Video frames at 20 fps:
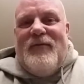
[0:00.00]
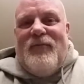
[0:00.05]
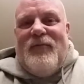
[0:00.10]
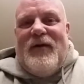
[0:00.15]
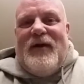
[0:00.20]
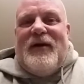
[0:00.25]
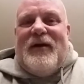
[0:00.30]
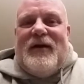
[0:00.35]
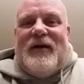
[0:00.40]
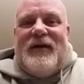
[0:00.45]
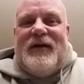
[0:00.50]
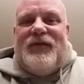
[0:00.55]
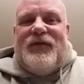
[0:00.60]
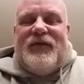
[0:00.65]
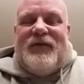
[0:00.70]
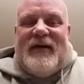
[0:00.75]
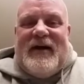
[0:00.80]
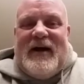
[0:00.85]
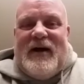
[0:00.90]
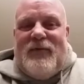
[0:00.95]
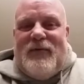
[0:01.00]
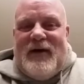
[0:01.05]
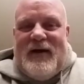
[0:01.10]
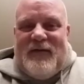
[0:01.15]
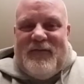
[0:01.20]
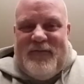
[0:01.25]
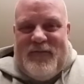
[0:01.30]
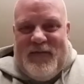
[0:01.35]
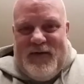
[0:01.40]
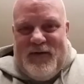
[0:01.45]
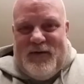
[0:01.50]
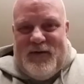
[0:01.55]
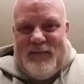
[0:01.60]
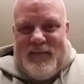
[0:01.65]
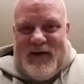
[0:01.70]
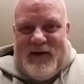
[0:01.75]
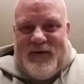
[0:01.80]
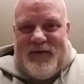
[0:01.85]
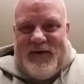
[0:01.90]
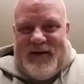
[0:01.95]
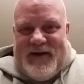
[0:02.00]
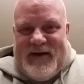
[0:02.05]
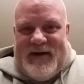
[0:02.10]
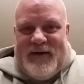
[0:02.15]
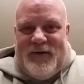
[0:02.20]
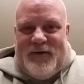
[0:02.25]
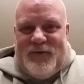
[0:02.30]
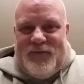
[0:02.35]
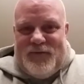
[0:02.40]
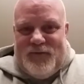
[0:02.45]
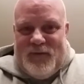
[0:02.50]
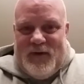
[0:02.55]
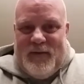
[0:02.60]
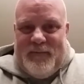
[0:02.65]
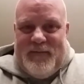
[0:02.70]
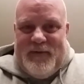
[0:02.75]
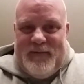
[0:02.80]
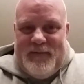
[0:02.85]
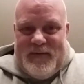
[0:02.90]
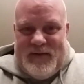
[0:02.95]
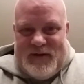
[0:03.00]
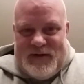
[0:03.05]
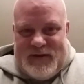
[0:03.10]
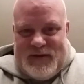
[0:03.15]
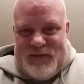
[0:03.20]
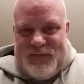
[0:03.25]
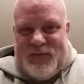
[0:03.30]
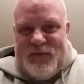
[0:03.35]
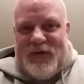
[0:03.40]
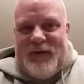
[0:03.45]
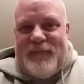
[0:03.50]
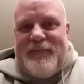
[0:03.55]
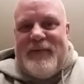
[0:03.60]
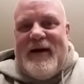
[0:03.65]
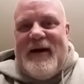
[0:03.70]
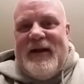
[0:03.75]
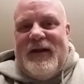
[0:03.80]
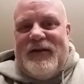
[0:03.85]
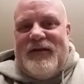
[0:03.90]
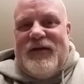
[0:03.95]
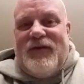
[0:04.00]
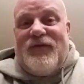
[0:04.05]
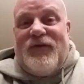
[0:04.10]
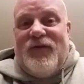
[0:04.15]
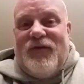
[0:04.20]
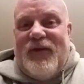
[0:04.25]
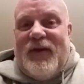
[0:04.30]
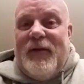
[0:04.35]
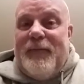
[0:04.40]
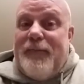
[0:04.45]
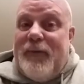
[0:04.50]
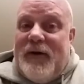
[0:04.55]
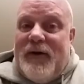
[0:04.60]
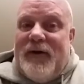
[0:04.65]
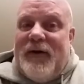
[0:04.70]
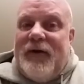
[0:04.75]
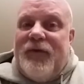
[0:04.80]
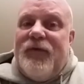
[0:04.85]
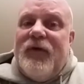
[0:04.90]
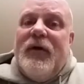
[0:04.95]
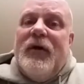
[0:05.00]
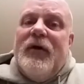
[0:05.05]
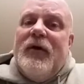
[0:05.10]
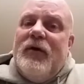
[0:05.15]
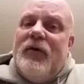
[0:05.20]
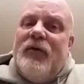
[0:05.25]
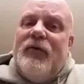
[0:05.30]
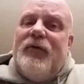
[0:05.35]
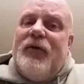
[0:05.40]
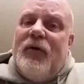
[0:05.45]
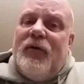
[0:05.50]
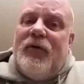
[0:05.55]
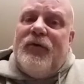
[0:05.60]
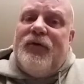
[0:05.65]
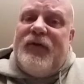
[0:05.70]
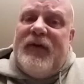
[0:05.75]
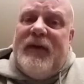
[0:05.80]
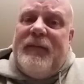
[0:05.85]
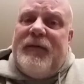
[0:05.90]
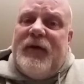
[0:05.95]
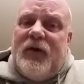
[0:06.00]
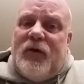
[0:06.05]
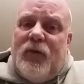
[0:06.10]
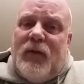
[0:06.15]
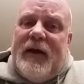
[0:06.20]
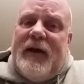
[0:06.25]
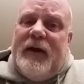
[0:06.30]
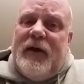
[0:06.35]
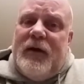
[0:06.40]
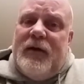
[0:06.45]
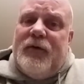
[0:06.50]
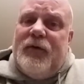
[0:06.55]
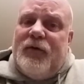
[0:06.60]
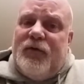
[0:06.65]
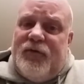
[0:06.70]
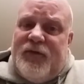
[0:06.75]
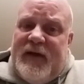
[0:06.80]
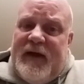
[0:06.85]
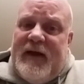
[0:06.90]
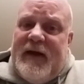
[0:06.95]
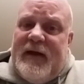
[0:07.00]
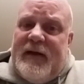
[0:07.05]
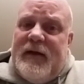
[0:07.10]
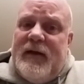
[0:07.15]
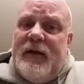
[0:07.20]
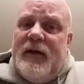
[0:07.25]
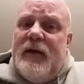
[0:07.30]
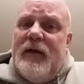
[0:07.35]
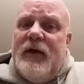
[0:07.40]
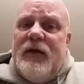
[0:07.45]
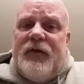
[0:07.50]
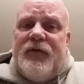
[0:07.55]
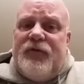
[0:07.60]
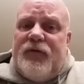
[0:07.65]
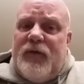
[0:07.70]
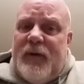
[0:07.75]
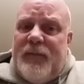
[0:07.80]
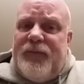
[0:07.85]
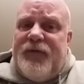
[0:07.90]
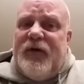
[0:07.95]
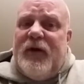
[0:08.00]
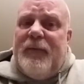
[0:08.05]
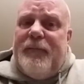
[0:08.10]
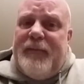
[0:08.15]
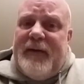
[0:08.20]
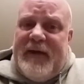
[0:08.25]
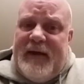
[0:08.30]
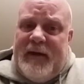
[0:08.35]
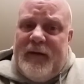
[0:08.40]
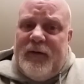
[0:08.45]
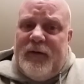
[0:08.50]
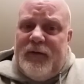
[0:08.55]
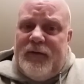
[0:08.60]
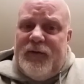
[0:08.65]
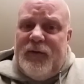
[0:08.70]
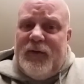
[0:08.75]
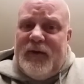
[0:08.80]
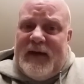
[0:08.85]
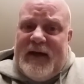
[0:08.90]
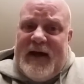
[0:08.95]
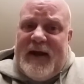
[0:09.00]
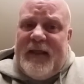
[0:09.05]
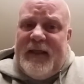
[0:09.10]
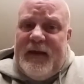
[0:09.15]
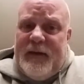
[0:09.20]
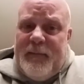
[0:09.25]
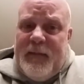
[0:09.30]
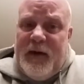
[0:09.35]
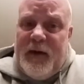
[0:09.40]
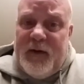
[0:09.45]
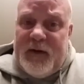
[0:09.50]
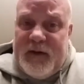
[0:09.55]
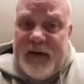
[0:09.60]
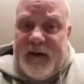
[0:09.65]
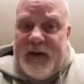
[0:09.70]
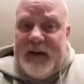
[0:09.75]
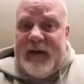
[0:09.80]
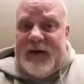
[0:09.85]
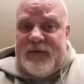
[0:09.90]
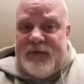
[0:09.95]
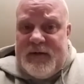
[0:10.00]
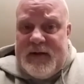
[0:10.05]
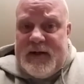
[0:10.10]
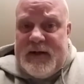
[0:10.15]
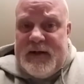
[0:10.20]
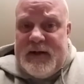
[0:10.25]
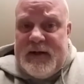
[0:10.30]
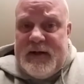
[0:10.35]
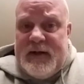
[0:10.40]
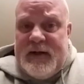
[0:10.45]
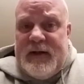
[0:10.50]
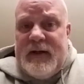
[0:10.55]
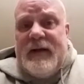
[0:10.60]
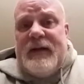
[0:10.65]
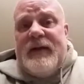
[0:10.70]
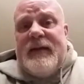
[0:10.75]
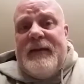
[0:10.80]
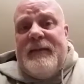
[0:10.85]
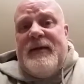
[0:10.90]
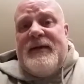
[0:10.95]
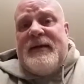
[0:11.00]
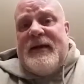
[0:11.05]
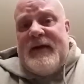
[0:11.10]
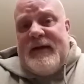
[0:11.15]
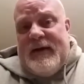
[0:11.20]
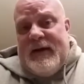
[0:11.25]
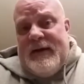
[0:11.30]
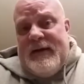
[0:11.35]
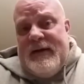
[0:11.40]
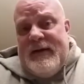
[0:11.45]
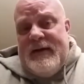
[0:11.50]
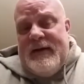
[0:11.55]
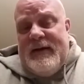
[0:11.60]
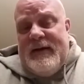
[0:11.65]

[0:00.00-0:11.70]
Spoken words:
Regardless of how I feel about Donald Trump, and this is for the politicians and the pundits who don't seem to quite understand Trump's appeal to a lot of the American electorate, let me tell you,